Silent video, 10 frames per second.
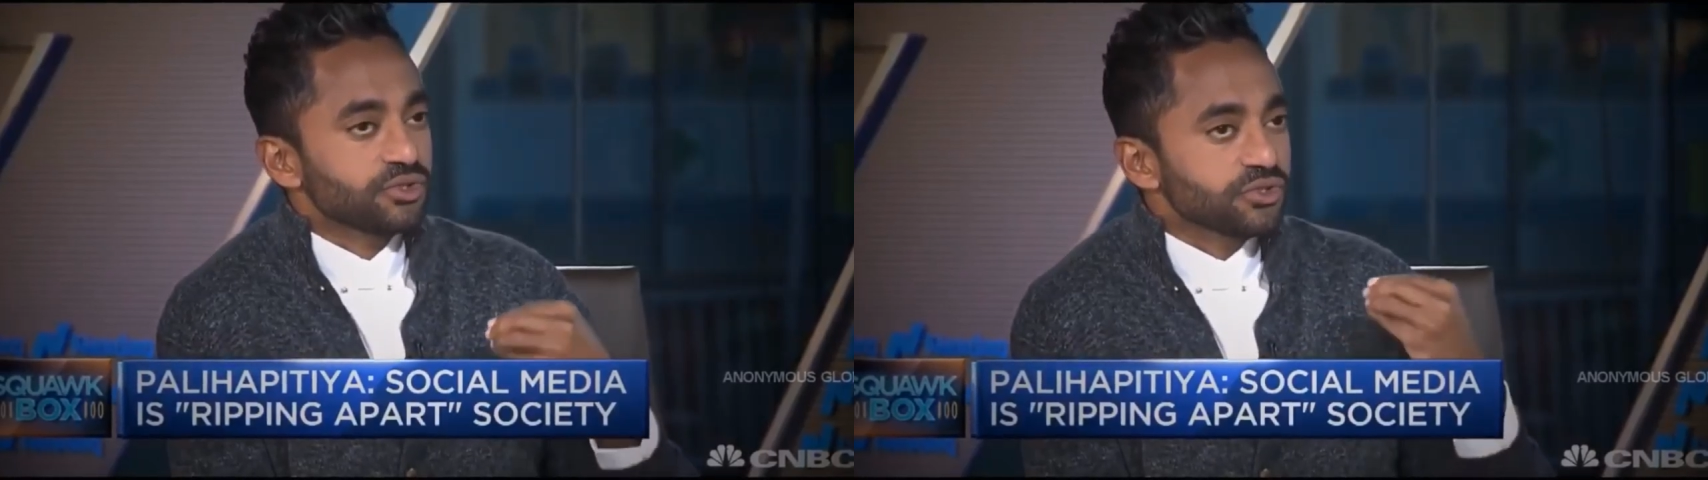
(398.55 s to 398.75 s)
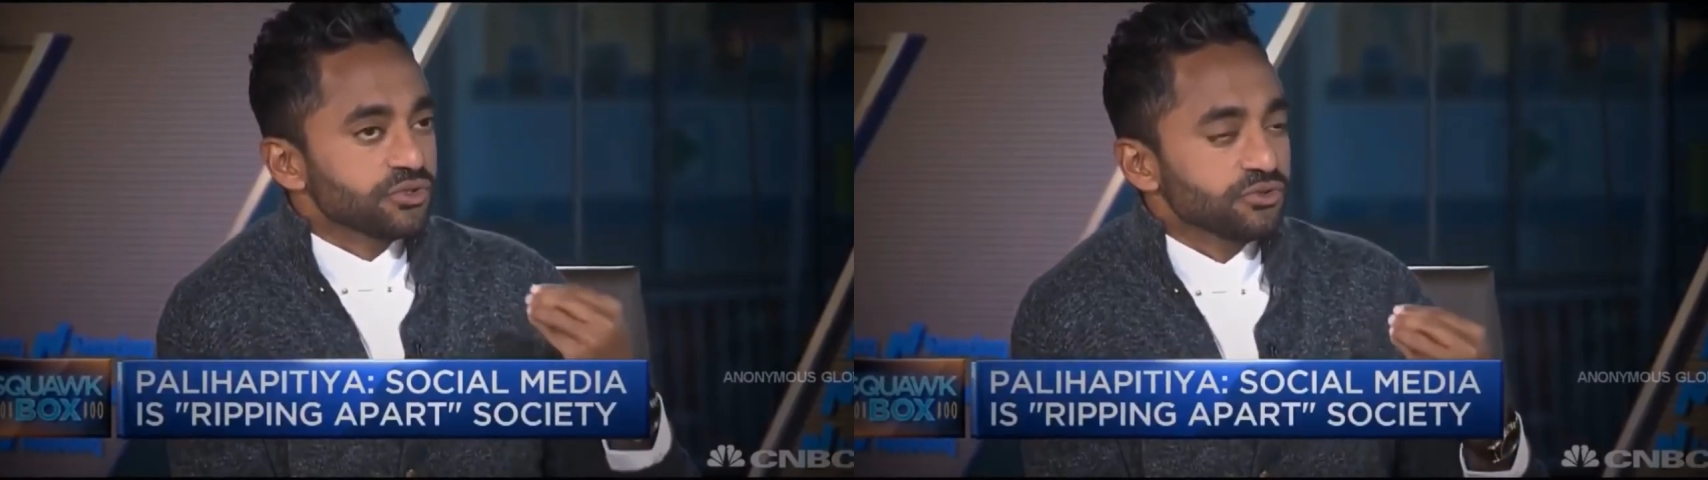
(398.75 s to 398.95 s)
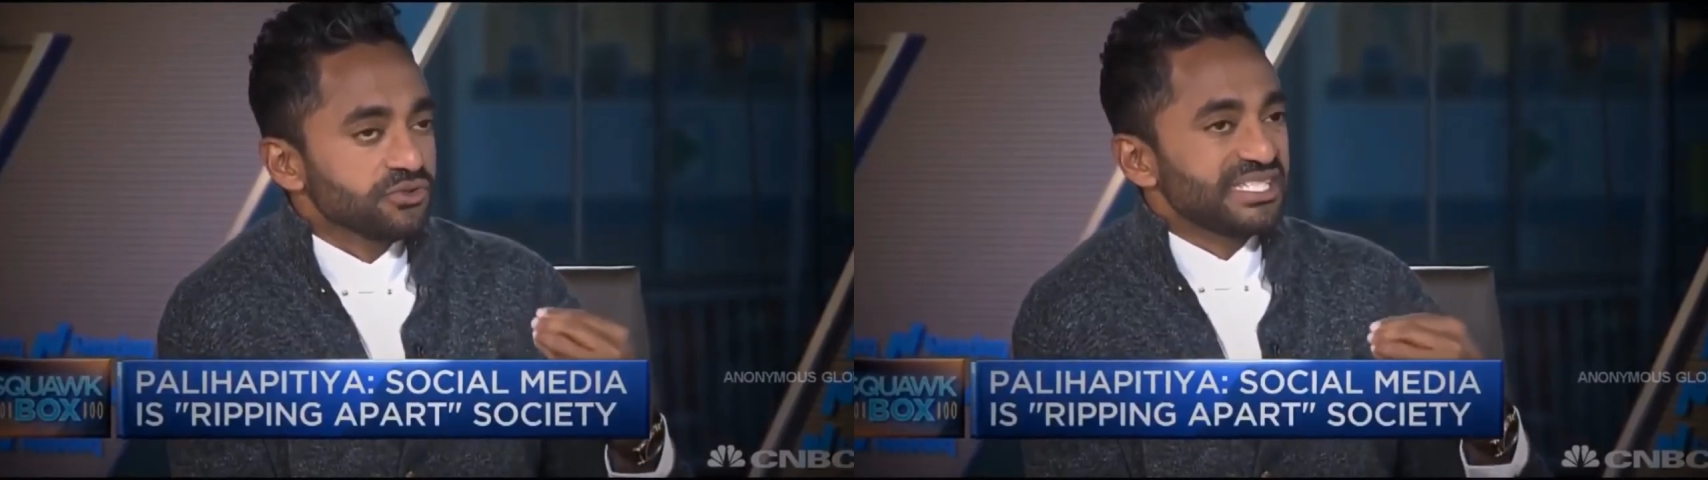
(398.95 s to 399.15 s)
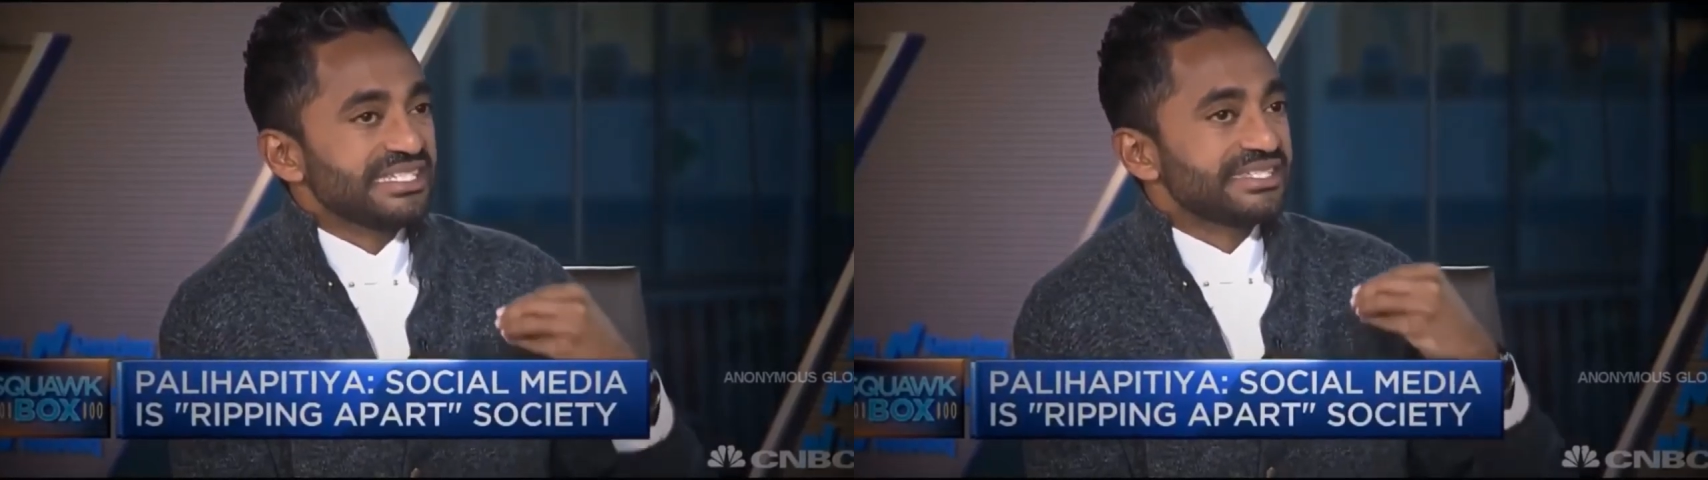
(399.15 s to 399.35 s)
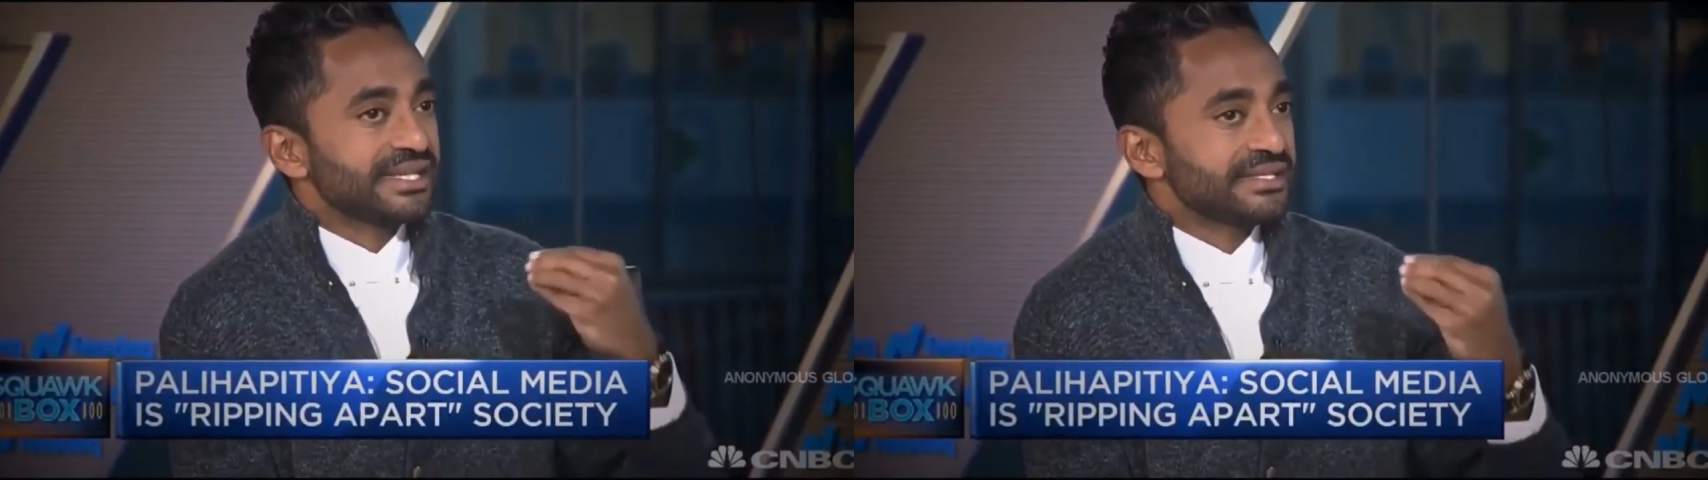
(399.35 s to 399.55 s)
too
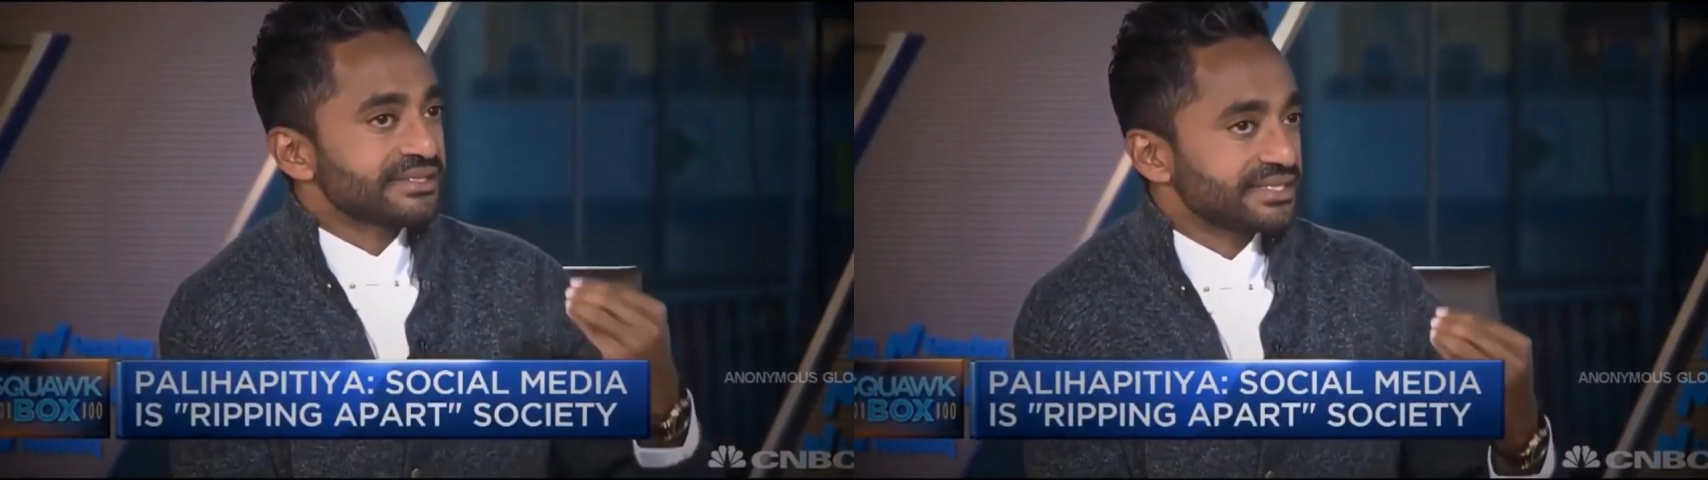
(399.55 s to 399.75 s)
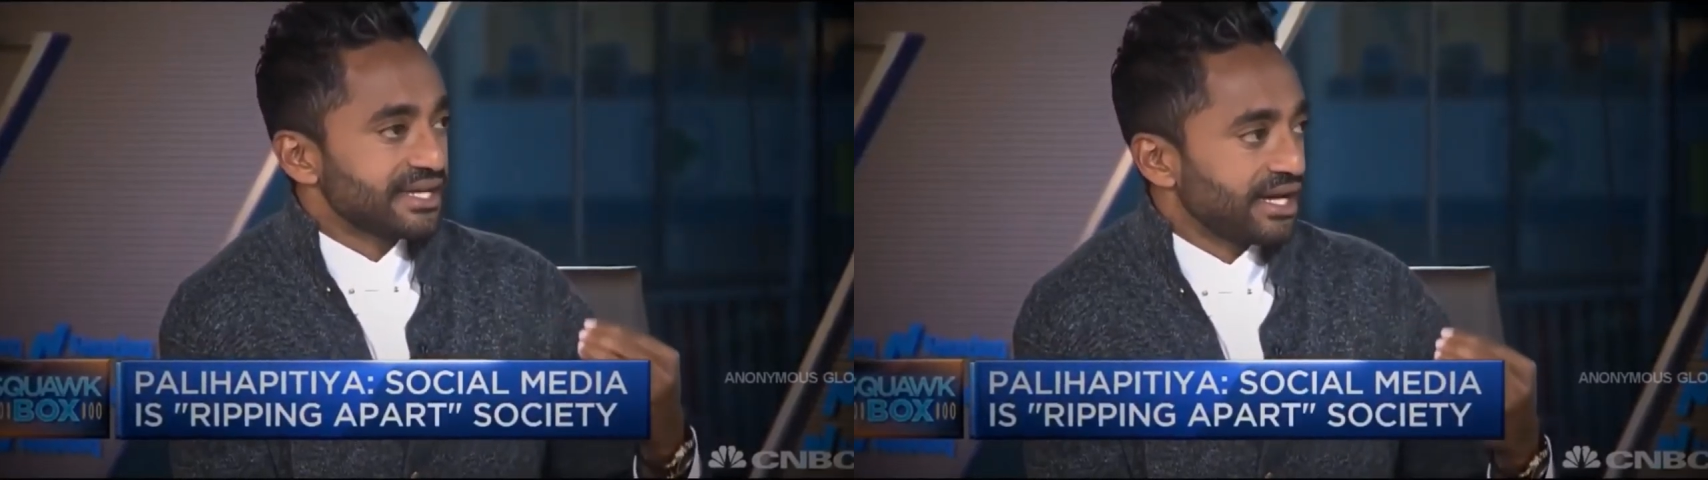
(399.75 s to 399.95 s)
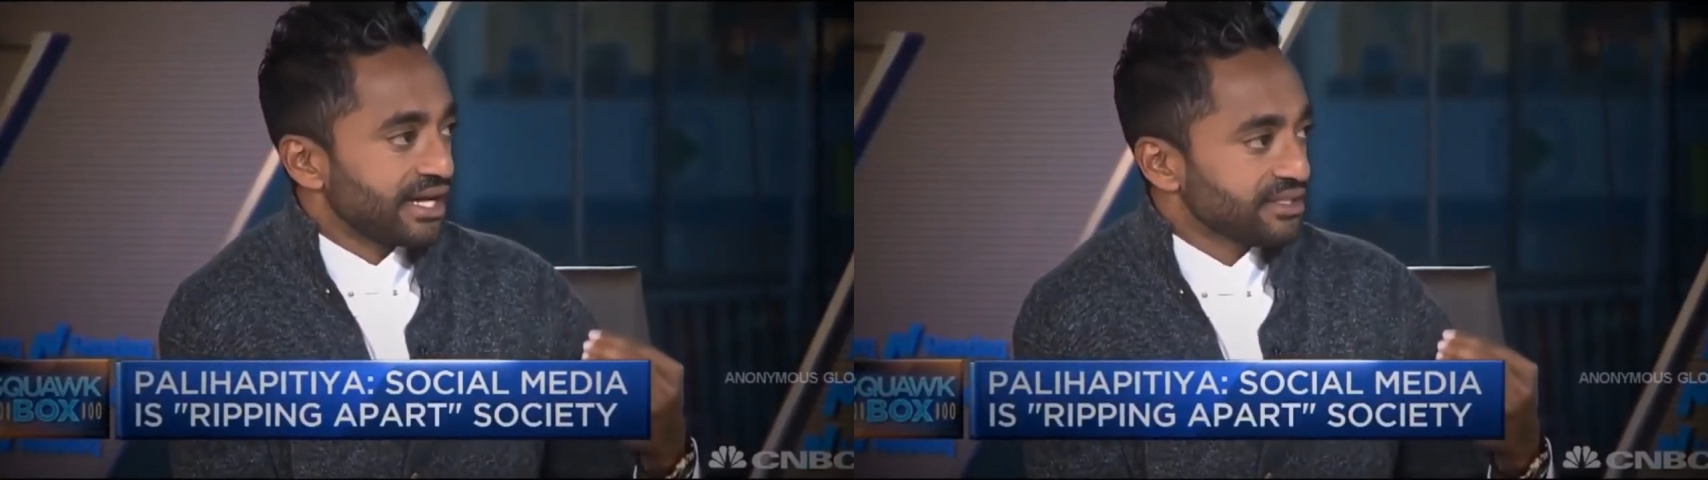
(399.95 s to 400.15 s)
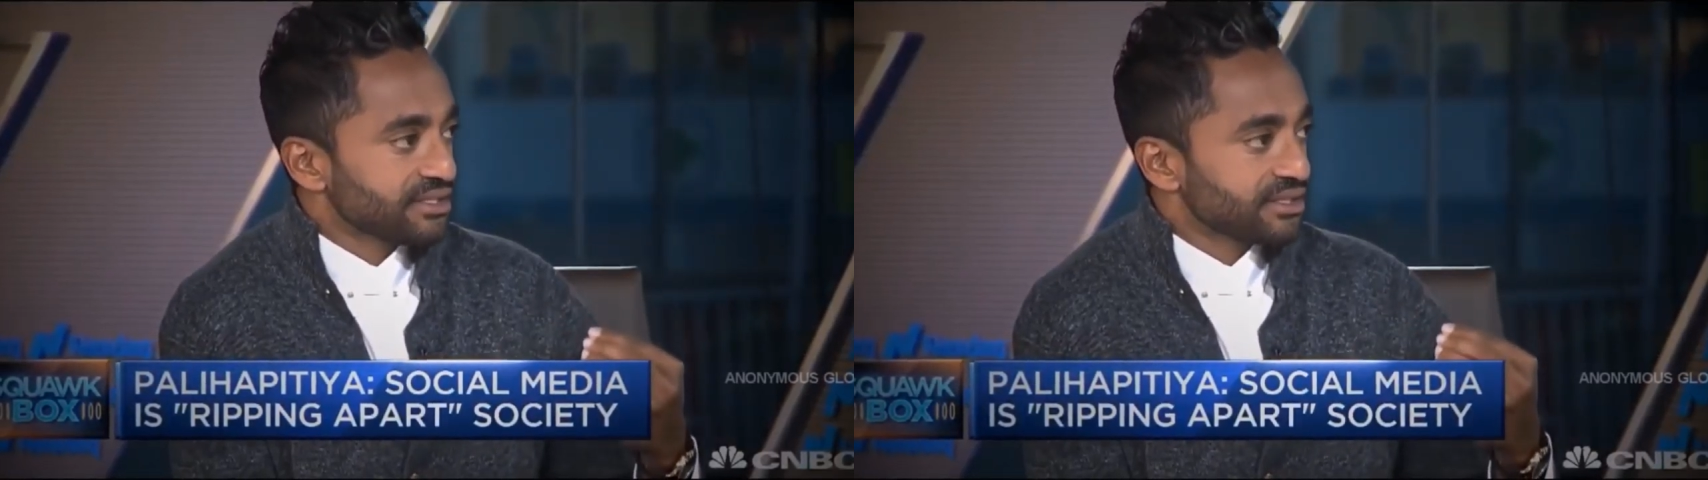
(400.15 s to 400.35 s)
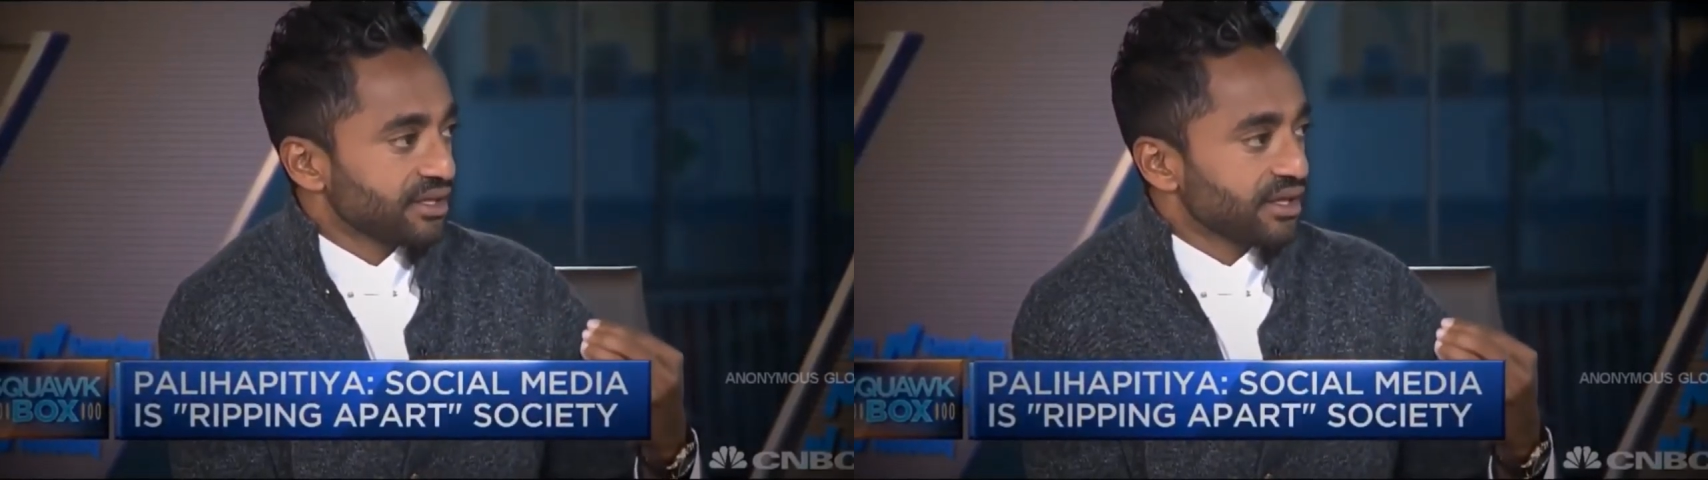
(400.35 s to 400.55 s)
desensitized